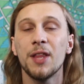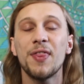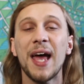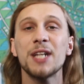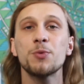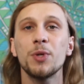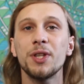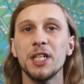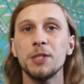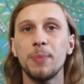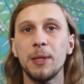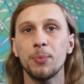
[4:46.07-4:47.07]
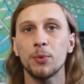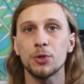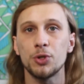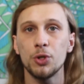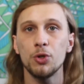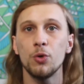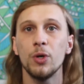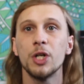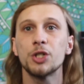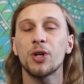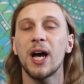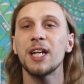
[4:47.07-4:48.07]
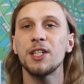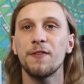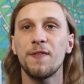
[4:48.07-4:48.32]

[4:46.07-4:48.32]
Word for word: That's what these people do, trying to